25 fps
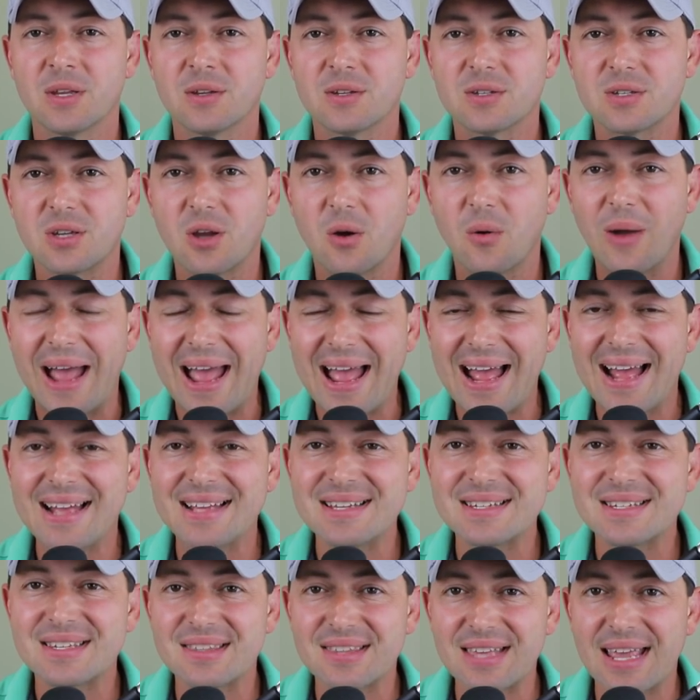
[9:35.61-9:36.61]
So
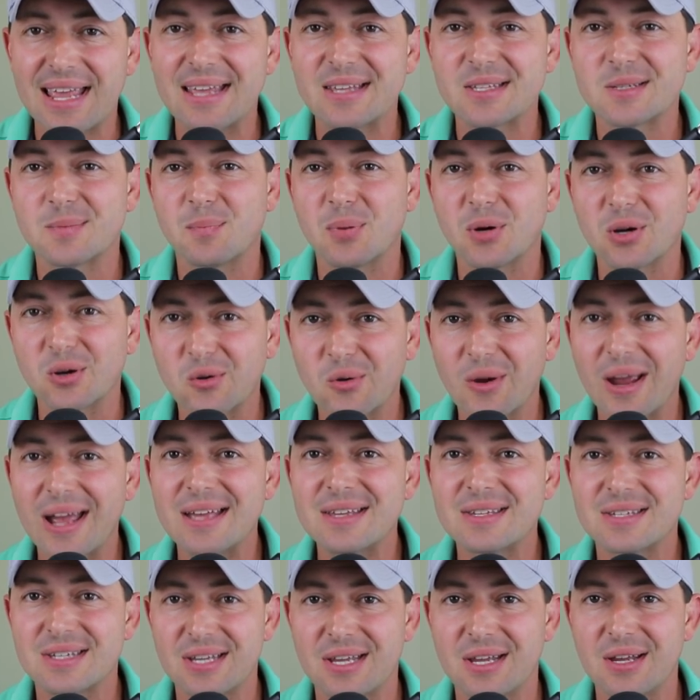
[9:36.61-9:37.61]
as things
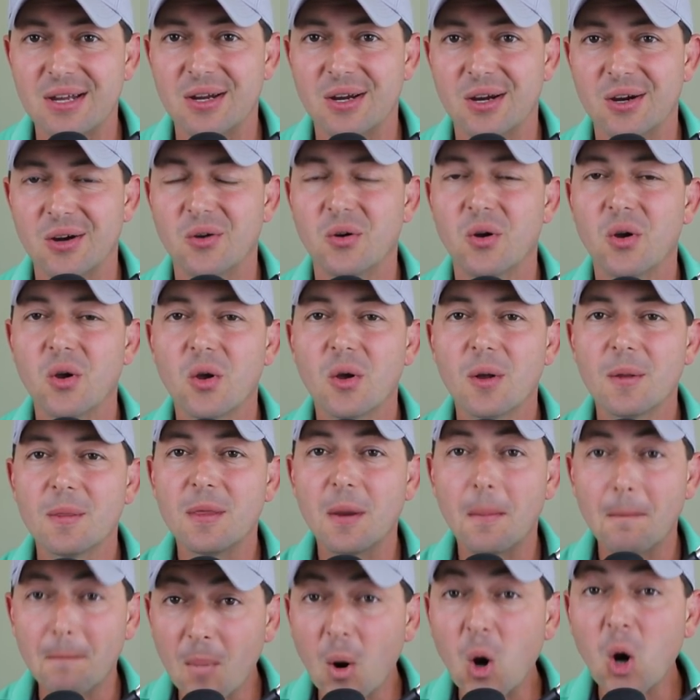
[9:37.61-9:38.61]
progress here,
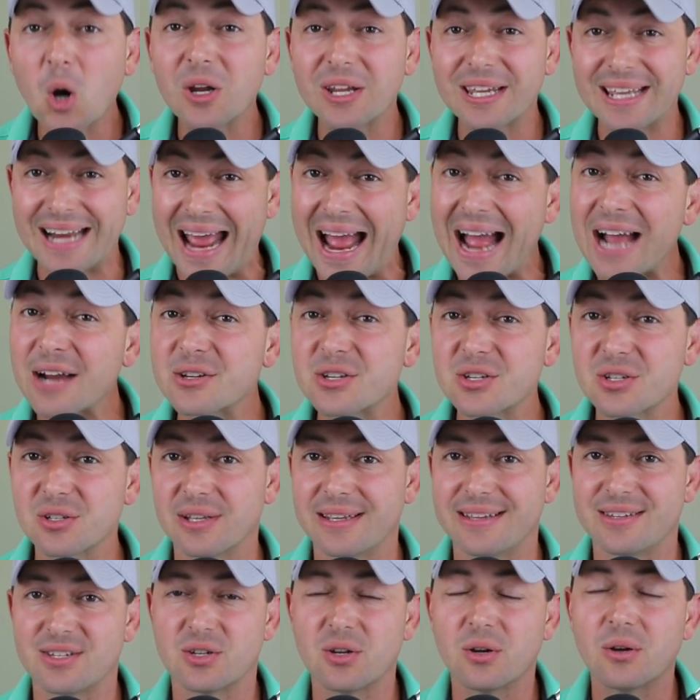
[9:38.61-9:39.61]
the market
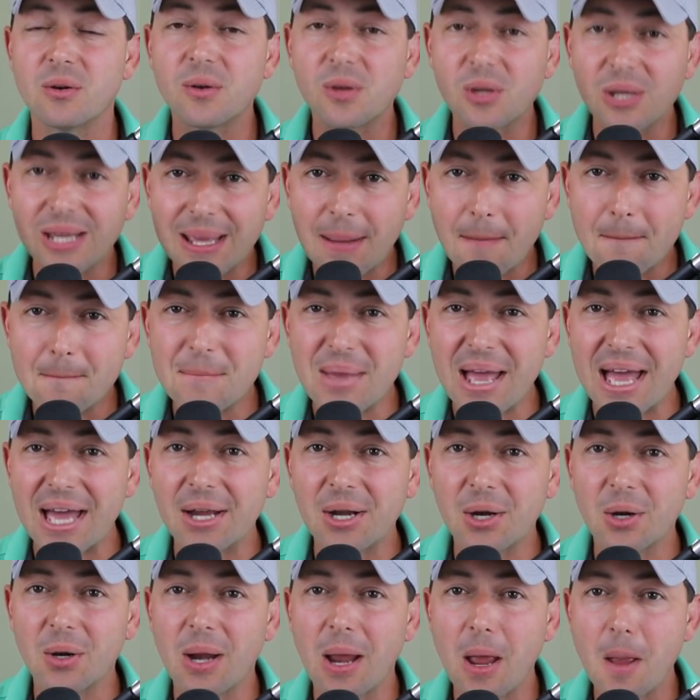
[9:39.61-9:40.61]
actually is going to get
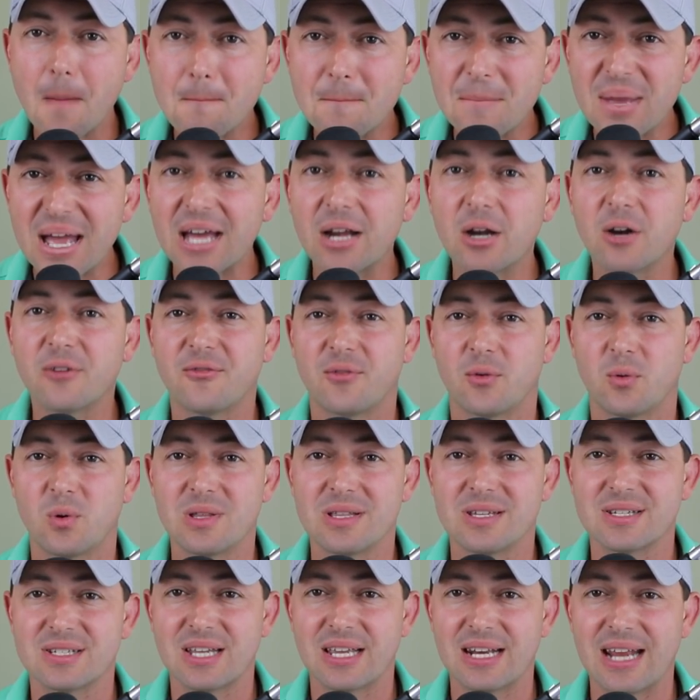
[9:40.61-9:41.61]
better and better for
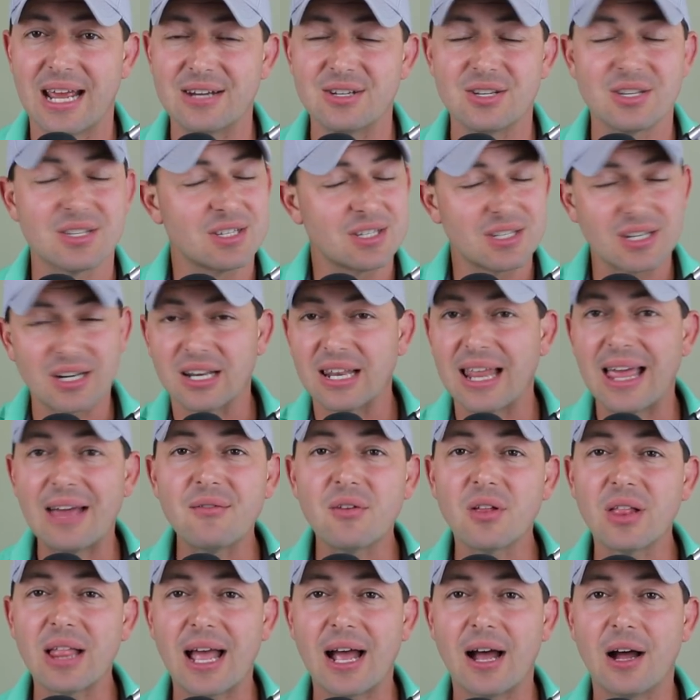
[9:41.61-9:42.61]
real estate agents. It's going to
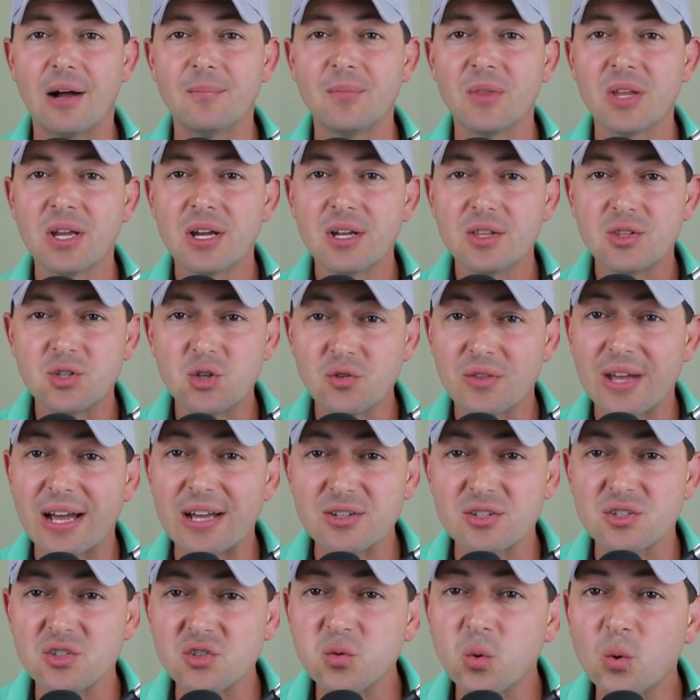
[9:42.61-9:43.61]
level out. two
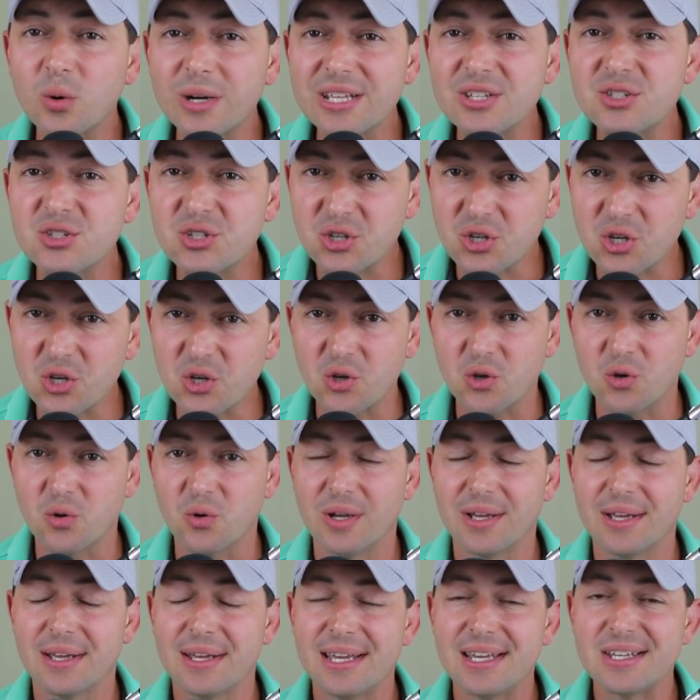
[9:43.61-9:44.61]
thousand
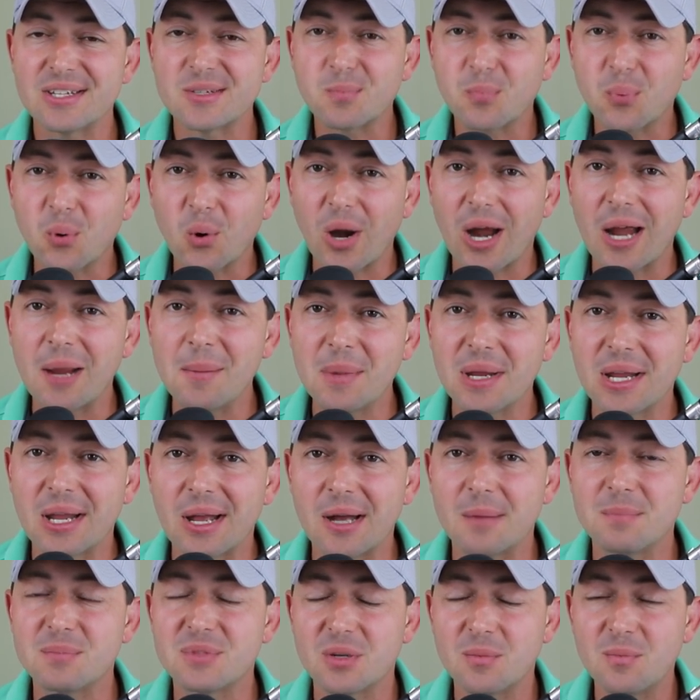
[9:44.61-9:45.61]
twenty-two is is priming
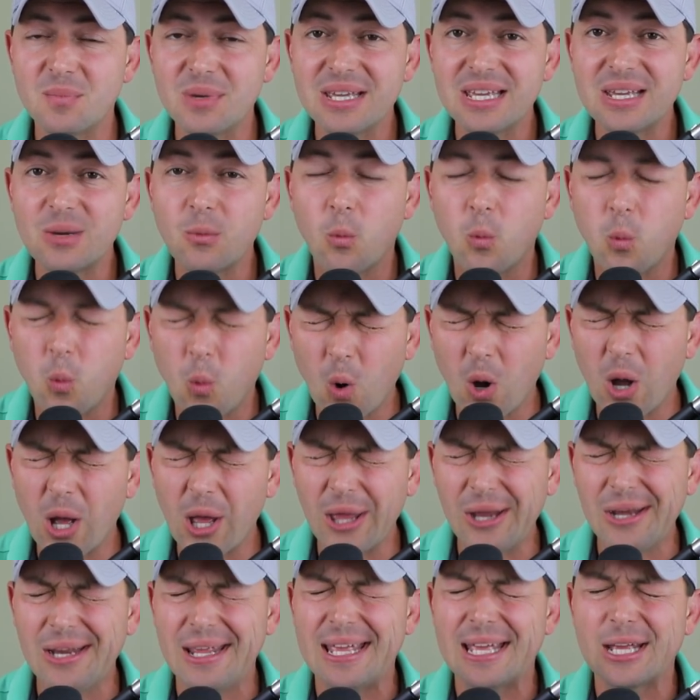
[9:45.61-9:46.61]
up to be
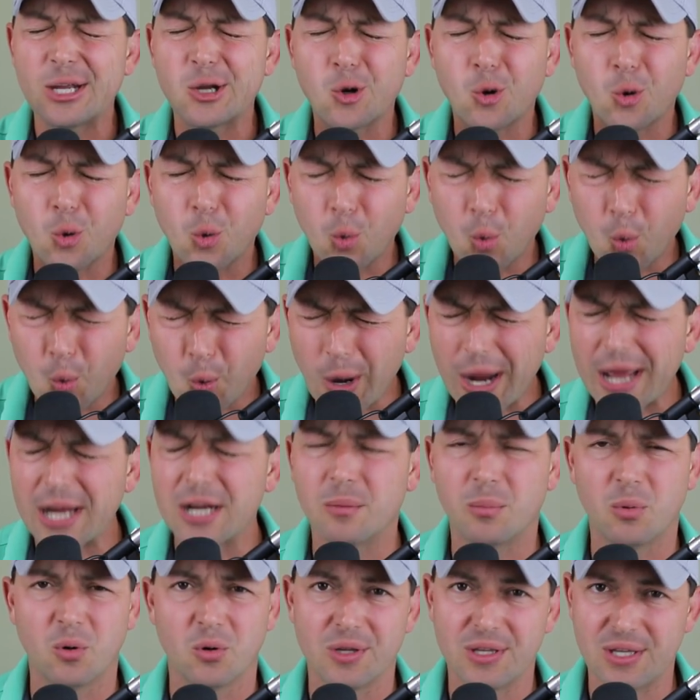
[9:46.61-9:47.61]
one
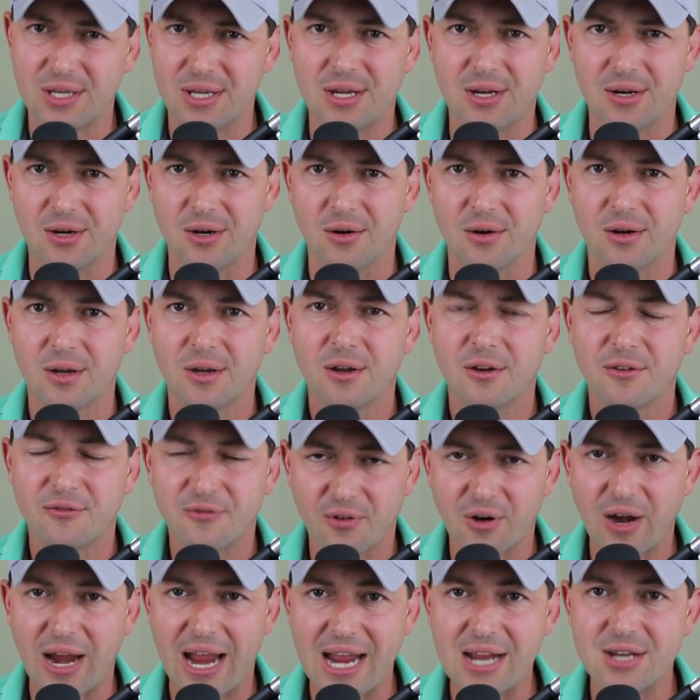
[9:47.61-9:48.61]
incredible year
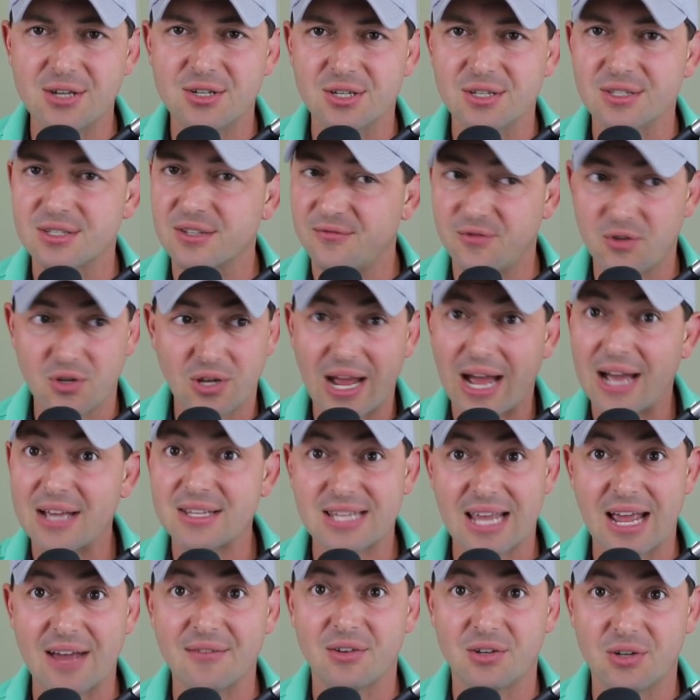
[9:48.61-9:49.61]
for agents, if you
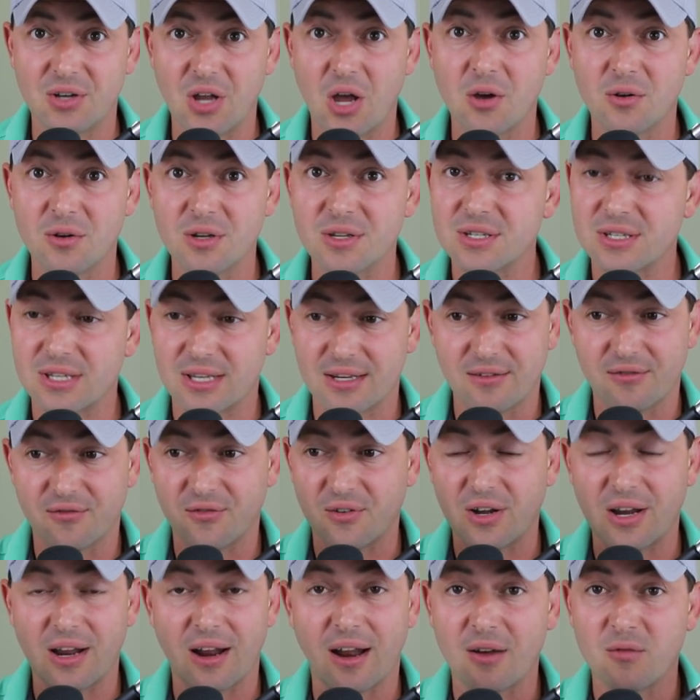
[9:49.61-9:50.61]
guys haven't noticed and if
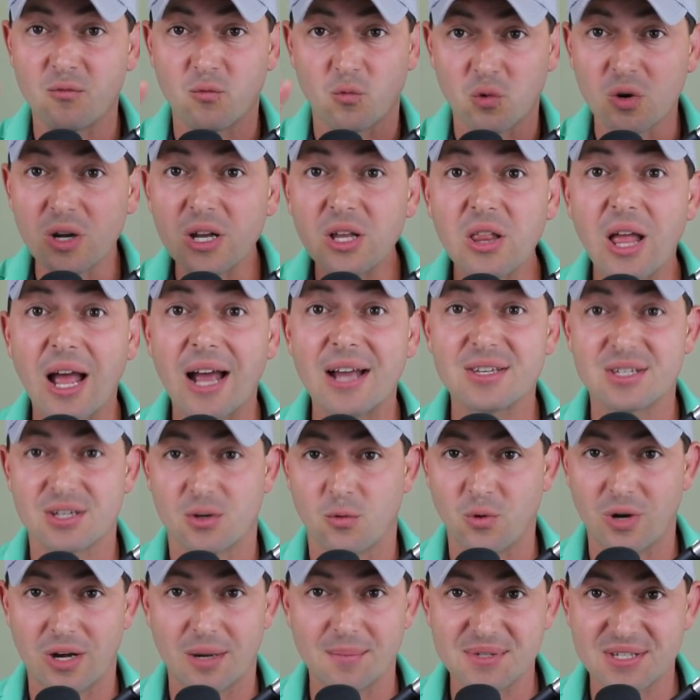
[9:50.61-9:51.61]
you're not
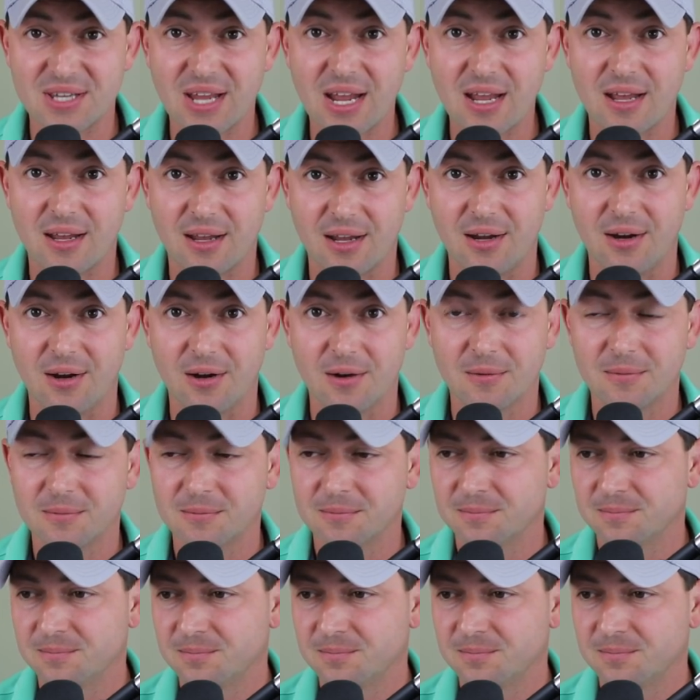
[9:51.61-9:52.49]
realizing what I'm saying here.